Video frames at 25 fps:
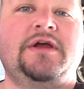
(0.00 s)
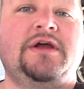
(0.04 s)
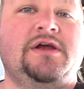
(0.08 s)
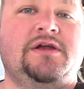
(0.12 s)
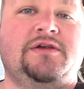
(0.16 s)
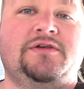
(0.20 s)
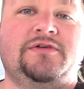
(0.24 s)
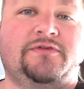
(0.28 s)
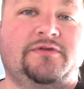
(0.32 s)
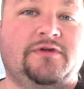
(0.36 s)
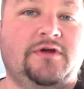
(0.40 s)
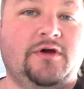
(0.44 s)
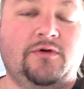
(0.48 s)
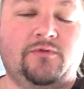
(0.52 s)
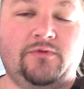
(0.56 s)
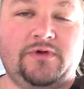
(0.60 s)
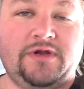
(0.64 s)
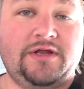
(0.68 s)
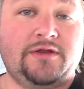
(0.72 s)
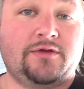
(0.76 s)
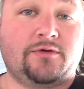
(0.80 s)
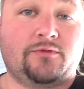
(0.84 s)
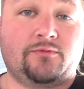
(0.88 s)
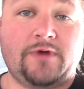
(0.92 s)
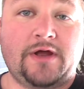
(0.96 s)
And just go
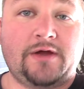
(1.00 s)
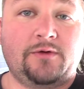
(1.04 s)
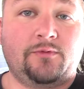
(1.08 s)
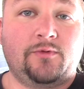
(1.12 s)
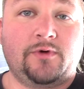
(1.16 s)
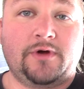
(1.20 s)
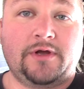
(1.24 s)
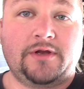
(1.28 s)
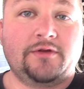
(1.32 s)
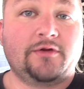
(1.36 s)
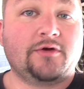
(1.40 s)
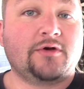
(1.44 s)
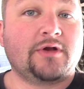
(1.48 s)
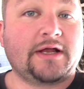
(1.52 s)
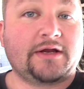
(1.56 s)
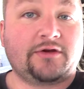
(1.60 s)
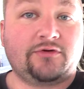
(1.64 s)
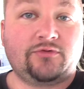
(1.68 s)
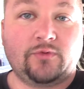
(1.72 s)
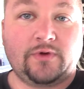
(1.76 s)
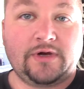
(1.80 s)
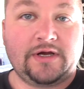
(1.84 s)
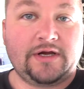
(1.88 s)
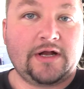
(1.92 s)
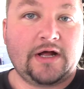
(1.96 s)
either rent one. They're like
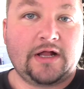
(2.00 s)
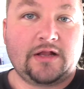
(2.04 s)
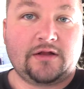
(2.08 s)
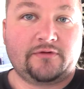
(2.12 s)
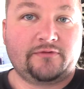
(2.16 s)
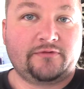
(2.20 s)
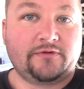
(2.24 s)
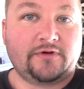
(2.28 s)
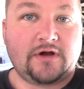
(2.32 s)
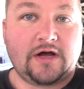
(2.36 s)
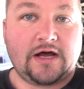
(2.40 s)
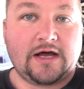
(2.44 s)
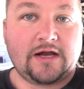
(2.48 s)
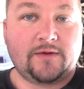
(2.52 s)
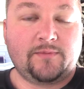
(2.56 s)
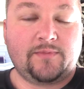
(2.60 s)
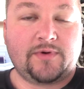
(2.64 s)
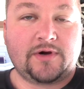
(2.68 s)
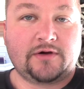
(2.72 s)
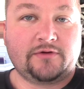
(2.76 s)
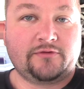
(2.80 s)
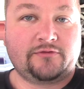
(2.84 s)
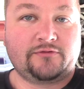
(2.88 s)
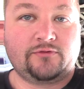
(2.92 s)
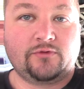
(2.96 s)
$20 at an auto
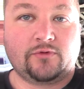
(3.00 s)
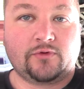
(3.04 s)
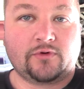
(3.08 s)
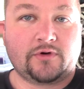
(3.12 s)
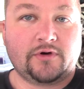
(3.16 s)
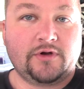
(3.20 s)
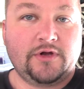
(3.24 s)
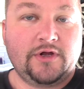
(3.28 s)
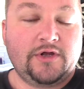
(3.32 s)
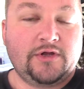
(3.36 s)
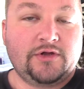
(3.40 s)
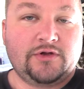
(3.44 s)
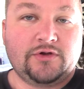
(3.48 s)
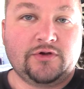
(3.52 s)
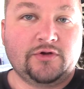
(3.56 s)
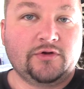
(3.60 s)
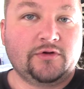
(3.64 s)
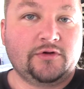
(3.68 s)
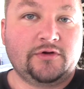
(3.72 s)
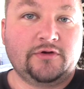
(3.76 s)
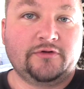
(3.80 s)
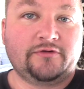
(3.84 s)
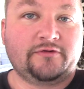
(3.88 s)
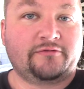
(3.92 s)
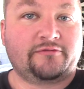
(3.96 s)
parts store.
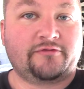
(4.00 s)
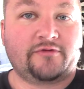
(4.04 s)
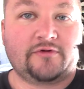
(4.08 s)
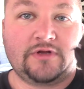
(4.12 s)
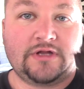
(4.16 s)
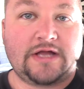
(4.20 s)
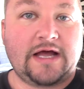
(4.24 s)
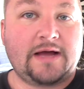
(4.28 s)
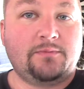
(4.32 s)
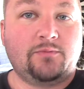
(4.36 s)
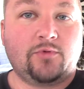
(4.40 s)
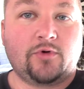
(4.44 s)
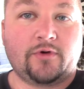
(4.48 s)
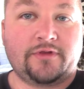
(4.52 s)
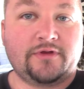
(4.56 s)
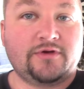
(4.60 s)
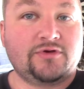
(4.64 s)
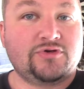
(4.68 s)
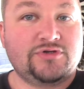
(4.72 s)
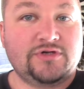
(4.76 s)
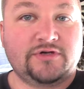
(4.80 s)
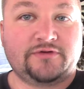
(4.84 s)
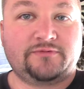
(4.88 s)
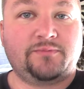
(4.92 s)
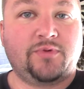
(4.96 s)
You'll use it for a lot more than
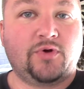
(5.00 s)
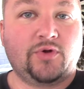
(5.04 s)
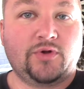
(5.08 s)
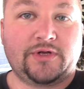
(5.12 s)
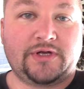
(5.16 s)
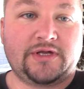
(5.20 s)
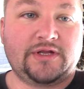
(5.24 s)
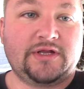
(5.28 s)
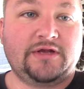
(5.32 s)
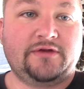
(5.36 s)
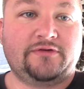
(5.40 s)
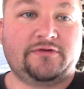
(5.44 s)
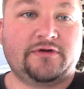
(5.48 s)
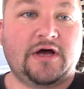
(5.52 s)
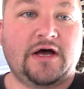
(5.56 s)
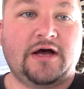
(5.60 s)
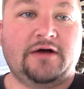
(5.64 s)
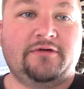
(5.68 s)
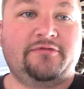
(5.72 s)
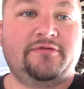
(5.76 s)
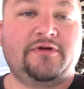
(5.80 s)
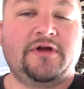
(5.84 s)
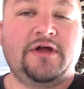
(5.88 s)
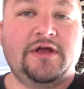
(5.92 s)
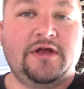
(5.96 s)
just pulling these
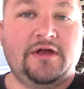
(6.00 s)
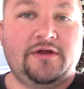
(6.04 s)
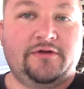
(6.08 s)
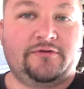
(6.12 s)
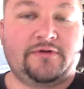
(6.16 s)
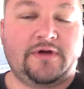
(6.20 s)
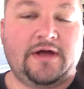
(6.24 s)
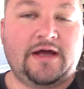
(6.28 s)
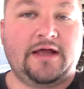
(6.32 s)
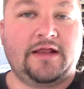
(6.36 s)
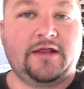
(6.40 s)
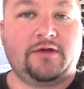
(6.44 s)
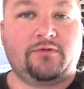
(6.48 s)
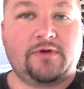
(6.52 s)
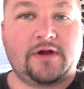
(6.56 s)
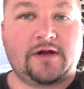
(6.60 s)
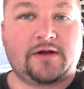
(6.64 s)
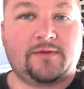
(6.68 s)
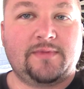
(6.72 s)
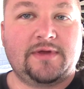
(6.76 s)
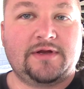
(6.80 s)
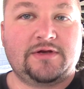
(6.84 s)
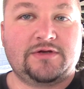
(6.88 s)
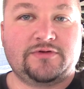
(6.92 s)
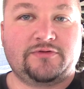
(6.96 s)
off. So I highly
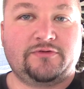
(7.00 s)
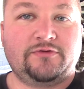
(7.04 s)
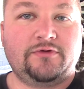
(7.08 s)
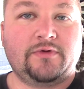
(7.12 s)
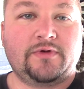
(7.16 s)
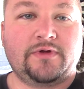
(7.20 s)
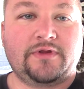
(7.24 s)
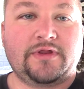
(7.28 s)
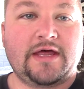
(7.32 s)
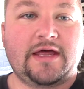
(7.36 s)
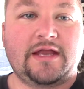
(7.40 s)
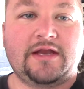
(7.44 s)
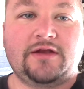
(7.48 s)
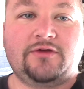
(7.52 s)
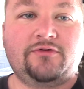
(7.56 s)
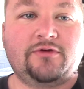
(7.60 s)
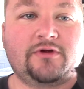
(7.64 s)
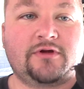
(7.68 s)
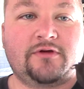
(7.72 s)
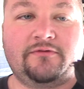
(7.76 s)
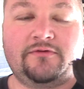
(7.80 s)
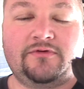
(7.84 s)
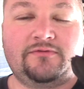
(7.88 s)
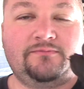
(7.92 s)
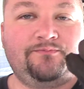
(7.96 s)
recommend just doing that. It
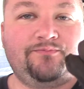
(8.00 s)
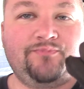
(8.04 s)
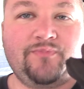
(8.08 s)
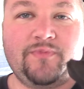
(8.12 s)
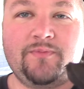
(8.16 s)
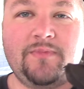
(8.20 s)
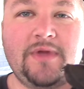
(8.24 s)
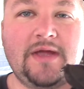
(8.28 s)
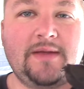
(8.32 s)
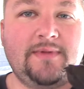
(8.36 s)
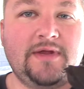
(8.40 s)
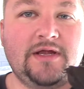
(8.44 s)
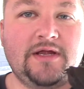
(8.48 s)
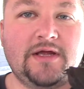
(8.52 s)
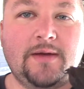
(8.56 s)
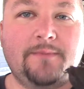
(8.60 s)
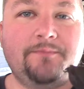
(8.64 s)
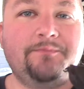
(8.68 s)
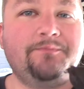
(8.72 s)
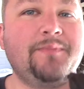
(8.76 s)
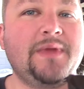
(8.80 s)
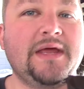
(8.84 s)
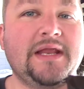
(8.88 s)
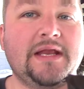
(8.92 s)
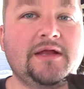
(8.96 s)
took maybe a
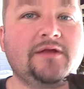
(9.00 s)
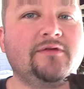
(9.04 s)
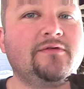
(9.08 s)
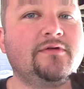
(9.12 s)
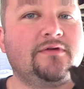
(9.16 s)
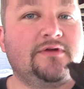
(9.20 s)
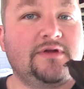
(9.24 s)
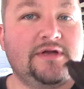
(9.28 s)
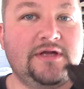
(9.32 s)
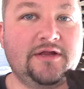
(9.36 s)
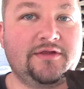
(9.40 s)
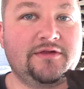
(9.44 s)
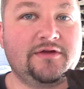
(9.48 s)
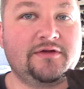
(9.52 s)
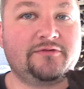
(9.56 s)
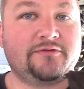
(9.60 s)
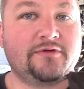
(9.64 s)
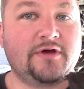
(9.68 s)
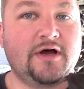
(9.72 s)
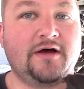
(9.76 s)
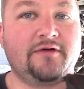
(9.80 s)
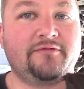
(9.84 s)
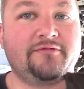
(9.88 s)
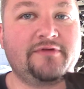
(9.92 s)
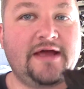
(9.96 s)
minute to get this
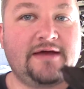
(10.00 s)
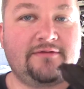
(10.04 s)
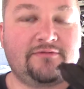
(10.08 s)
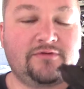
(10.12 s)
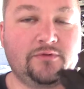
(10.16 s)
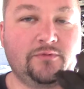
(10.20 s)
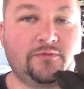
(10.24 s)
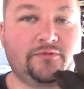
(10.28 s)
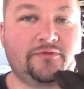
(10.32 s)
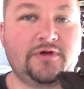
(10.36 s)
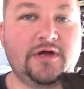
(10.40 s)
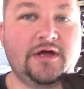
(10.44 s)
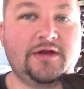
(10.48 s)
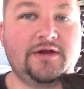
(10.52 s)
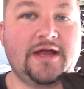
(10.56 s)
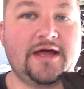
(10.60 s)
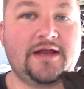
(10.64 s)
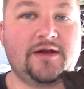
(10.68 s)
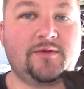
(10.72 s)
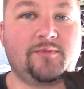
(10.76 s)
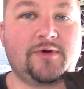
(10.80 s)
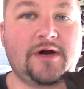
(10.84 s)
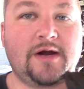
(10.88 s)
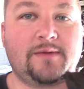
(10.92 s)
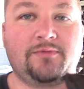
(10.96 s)
off after it was cut down
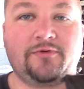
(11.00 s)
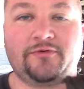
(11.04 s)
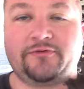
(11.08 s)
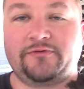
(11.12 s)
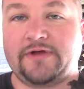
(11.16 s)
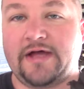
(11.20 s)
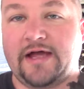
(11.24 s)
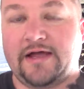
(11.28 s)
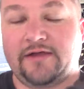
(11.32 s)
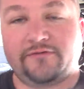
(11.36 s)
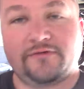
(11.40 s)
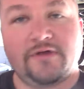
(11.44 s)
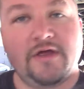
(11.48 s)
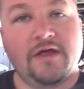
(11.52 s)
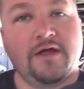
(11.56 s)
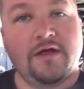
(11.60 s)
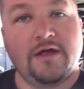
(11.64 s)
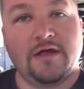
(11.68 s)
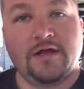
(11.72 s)
to proper size.